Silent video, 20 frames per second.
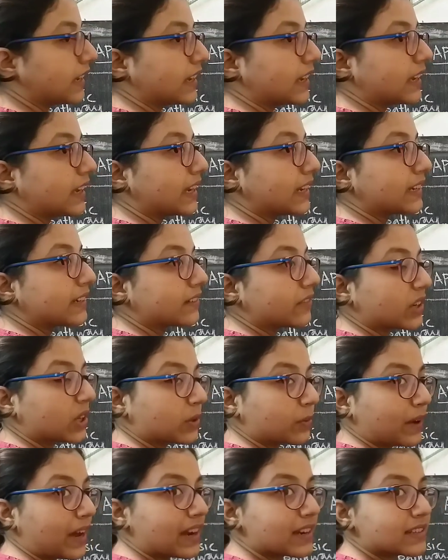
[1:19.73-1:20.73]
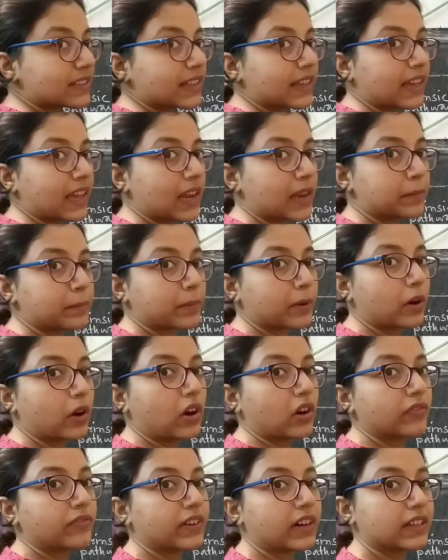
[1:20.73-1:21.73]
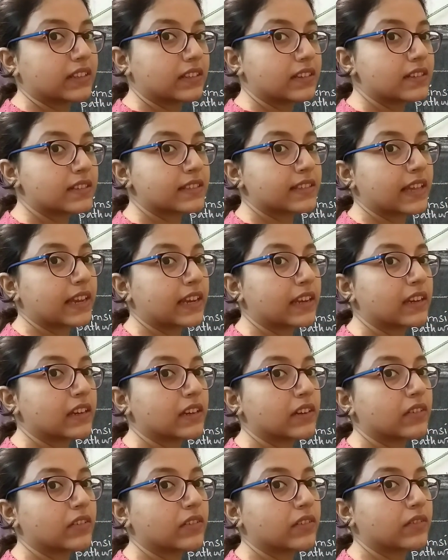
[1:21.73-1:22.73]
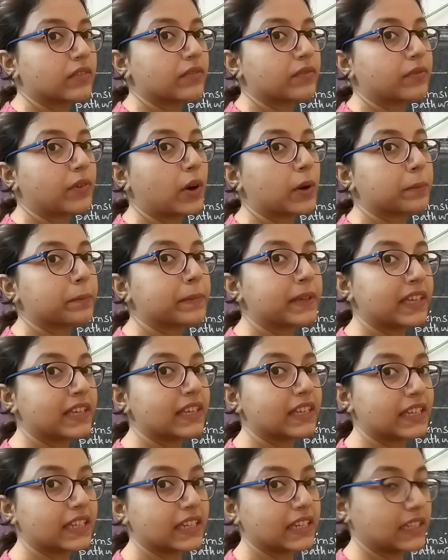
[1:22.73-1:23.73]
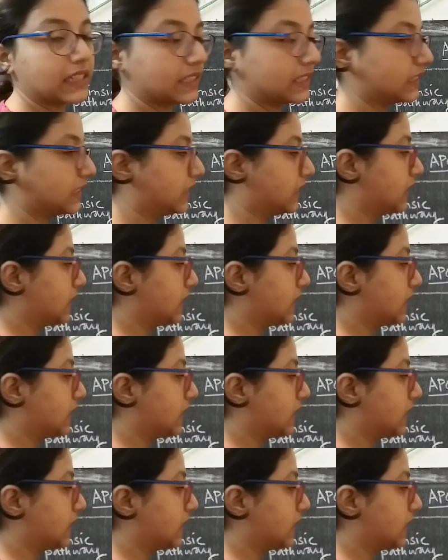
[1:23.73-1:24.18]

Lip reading: it requires the help of other cell for being killed.